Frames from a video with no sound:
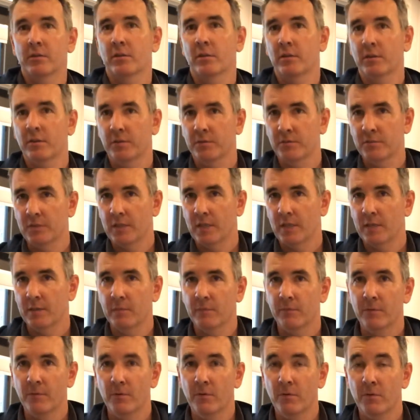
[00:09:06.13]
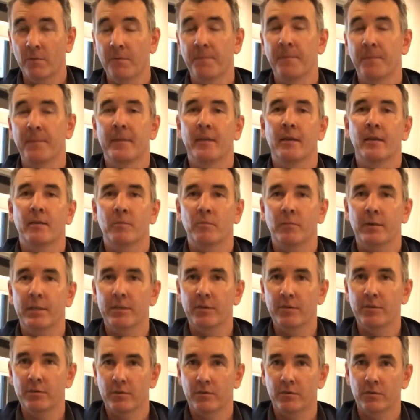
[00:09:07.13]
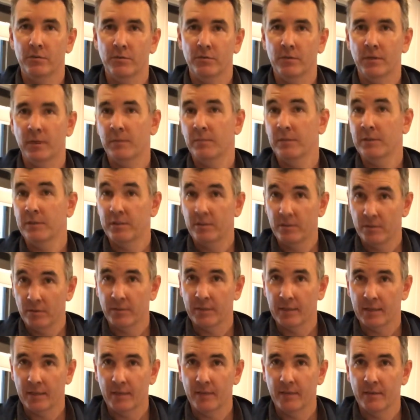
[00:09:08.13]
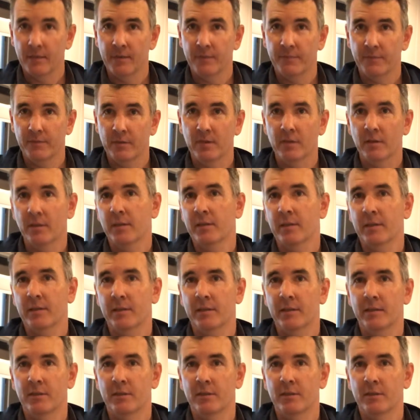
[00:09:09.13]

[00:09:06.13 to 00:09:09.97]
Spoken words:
So like I was saying before, we used to, and we still can, if you'd like,